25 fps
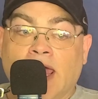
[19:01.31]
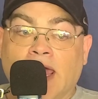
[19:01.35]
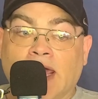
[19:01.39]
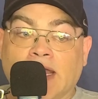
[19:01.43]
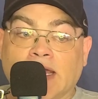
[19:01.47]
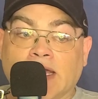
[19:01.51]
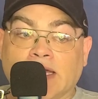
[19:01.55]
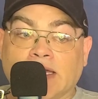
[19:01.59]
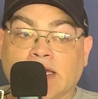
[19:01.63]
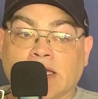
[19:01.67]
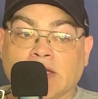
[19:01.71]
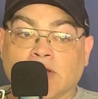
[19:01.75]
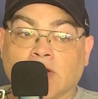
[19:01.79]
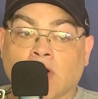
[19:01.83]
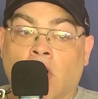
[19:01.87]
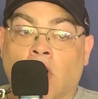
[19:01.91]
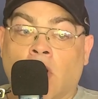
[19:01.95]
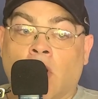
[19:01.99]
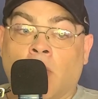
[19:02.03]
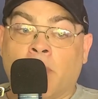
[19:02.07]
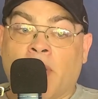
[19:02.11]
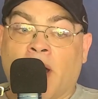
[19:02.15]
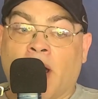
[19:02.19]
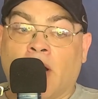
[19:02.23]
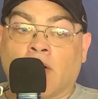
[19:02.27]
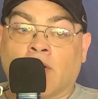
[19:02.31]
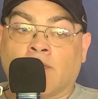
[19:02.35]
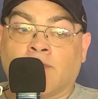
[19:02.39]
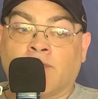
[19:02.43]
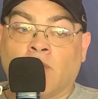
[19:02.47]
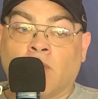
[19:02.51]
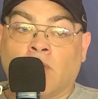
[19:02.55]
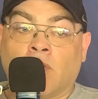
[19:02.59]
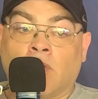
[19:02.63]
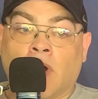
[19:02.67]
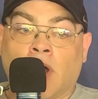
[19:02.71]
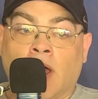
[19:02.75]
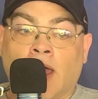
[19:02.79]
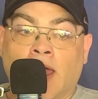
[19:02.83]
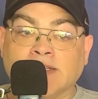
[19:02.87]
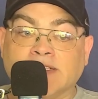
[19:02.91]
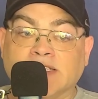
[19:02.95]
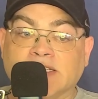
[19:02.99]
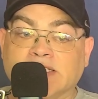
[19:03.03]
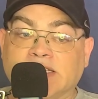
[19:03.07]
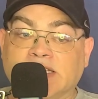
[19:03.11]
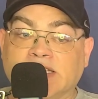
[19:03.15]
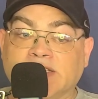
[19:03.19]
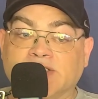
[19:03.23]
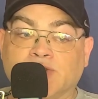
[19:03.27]
and it can call powerful
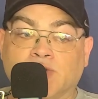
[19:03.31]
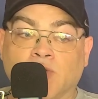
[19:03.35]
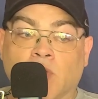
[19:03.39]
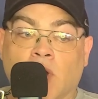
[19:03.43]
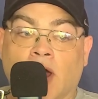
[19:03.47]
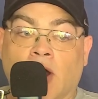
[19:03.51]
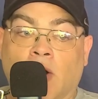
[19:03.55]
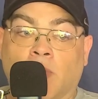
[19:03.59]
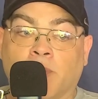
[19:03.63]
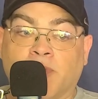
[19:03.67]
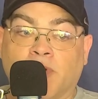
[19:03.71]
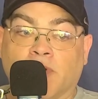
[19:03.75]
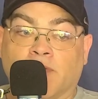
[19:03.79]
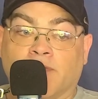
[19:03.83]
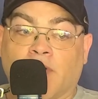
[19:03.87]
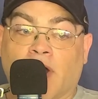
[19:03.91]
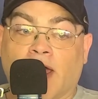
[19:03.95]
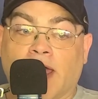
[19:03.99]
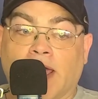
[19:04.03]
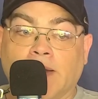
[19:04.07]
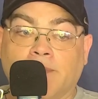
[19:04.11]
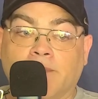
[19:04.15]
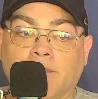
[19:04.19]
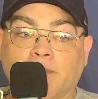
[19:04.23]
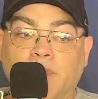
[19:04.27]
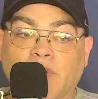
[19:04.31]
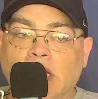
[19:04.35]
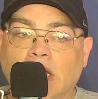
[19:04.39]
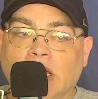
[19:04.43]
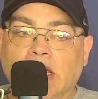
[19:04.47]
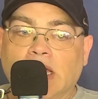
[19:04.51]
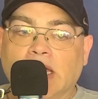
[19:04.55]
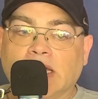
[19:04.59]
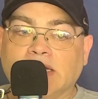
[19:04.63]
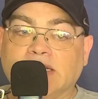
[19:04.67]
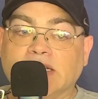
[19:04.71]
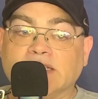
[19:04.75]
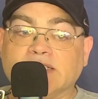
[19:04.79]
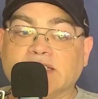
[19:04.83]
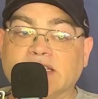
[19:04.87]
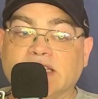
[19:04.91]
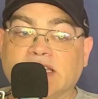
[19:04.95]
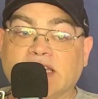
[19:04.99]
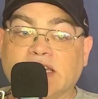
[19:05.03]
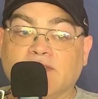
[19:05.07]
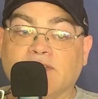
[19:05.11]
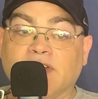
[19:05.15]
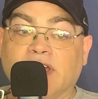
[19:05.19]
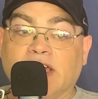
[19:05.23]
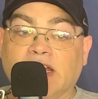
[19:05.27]
entities to help your fight. It doesn't
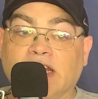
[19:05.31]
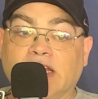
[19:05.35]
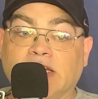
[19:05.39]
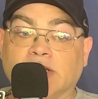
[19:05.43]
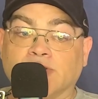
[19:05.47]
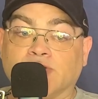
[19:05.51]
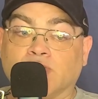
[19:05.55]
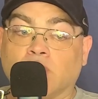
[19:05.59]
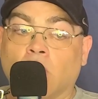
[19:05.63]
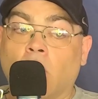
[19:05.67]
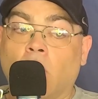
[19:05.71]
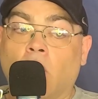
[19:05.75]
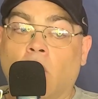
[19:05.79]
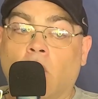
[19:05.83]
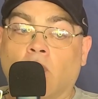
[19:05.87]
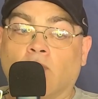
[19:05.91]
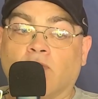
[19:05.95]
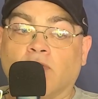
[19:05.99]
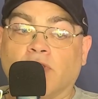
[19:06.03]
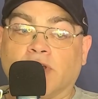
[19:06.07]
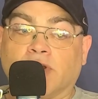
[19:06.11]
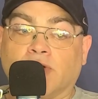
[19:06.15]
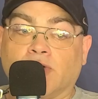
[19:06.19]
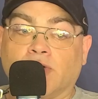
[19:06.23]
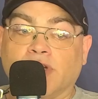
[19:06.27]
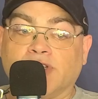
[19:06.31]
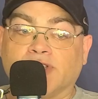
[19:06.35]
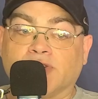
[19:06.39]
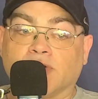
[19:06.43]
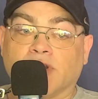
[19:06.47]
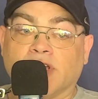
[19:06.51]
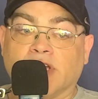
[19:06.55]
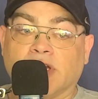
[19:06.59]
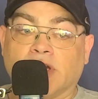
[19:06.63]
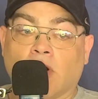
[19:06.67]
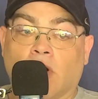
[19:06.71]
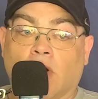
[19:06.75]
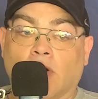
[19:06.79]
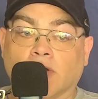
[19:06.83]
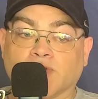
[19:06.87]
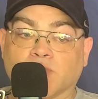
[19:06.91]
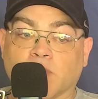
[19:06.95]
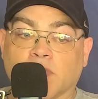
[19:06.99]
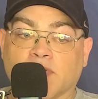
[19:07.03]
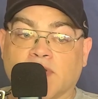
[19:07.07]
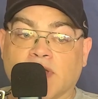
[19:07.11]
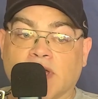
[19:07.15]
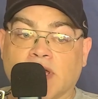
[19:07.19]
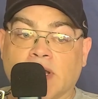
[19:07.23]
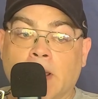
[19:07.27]
give any control over the creature he calls
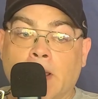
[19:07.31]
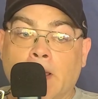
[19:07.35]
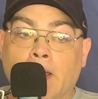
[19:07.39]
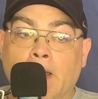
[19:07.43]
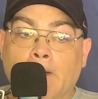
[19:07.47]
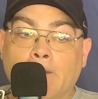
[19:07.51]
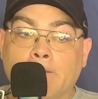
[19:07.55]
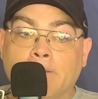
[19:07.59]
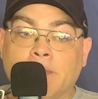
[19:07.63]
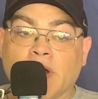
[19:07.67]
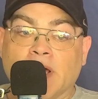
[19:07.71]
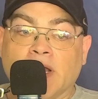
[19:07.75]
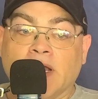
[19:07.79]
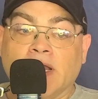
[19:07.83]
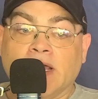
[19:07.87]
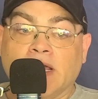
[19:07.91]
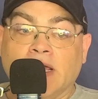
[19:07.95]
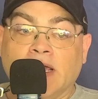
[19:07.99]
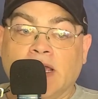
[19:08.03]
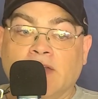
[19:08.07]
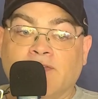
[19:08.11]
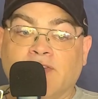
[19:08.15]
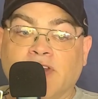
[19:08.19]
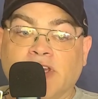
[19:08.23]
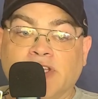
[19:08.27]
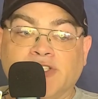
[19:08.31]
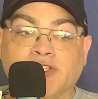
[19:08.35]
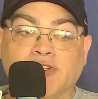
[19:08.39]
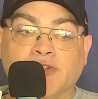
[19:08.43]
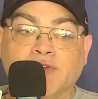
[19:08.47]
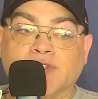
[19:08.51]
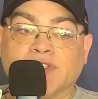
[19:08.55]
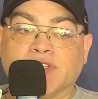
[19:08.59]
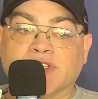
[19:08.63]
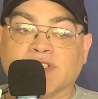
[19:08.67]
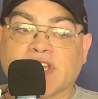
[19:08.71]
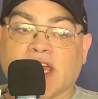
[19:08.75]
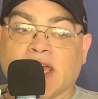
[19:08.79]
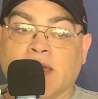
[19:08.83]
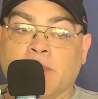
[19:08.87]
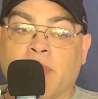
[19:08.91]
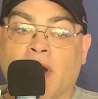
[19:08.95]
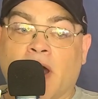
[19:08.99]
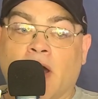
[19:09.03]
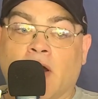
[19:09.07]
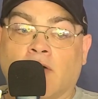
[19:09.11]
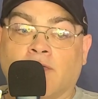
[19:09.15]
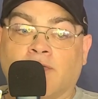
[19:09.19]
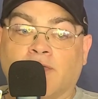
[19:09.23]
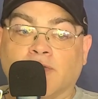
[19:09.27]
with it, but if he chooses a
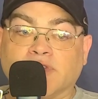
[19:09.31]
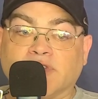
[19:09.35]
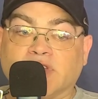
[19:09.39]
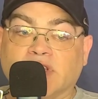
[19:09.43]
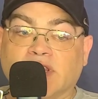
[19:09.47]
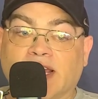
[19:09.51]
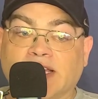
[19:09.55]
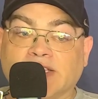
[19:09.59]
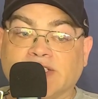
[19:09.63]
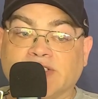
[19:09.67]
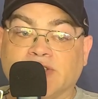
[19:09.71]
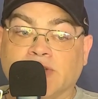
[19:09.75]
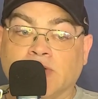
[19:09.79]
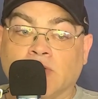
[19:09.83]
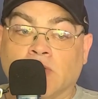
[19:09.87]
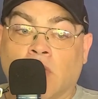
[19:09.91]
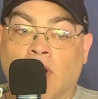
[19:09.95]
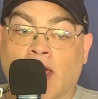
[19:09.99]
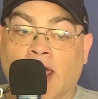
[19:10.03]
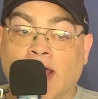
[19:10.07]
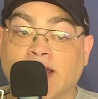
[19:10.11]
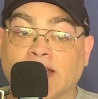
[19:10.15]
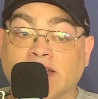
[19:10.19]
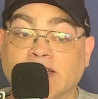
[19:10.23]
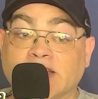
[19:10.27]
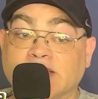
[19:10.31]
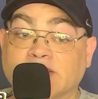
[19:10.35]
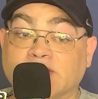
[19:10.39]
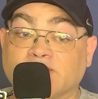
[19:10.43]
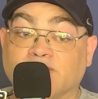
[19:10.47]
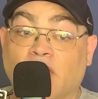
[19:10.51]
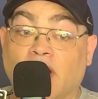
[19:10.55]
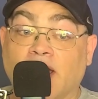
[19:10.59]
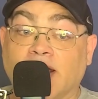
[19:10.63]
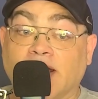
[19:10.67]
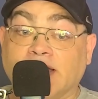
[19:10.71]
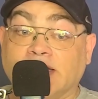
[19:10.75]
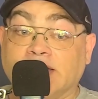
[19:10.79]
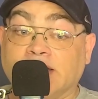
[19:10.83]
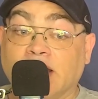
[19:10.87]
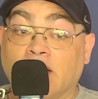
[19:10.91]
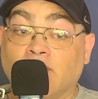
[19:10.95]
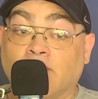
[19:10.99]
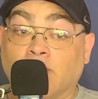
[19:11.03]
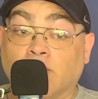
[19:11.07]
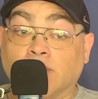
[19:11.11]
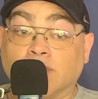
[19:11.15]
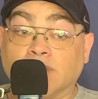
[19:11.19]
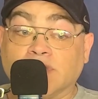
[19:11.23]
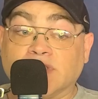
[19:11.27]
powerful celestial and it is fighting
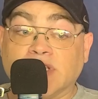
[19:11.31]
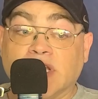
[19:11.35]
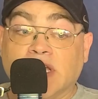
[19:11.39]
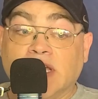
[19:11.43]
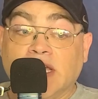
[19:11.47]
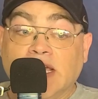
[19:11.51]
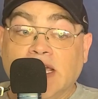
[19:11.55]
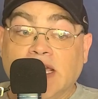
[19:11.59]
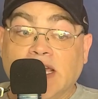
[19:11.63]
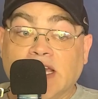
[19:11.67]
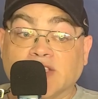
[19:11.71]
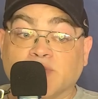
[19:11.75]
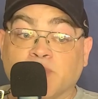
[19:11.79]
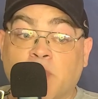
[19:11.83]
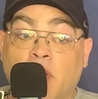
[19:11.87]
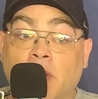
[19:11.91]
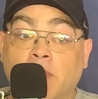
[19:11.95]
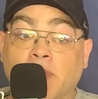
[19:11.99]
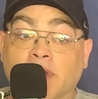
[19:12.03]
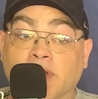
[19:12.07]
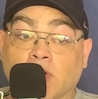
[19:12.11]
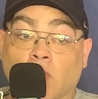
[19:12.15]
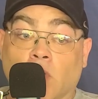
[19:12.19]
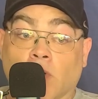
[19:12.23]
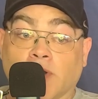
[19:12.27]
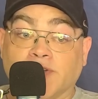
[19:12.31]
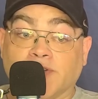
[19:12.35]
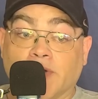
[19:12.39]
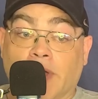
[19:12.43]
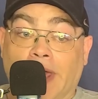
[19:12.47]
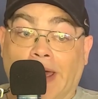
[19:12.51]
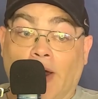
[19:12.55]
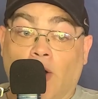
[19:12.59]
devils, it's probably going to